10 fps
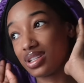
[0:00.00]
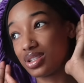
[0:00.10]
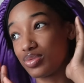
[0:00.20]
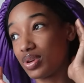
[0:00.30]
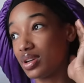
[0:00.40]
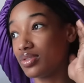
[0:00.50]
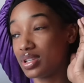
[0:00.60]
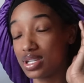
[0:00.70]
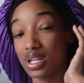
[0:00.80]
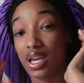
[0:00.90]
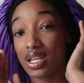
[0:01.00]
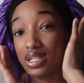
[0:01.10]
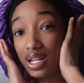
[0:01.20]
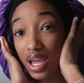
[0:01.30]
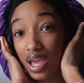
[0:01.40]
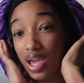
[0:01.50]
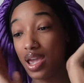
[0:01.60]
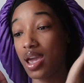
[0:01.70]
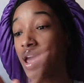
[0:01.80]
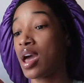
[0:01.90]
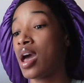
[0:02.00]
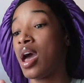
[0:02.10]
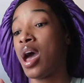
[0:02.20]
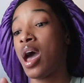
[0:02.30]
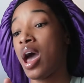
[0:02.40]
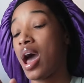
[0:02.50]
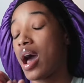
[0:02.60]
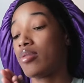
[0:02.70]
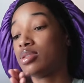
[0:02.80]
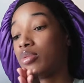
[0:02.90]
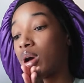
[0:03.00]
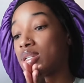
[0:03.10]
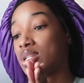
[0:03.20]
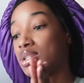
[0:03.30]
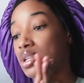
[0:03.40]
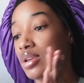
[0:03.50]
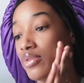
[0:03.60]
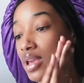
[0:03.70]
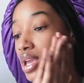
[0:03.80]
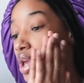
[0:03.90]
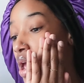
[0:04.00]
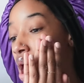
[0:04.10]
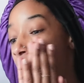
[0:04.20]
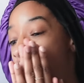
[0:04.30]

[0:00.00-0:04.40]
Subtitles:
12-ish last night. I was up watching TV,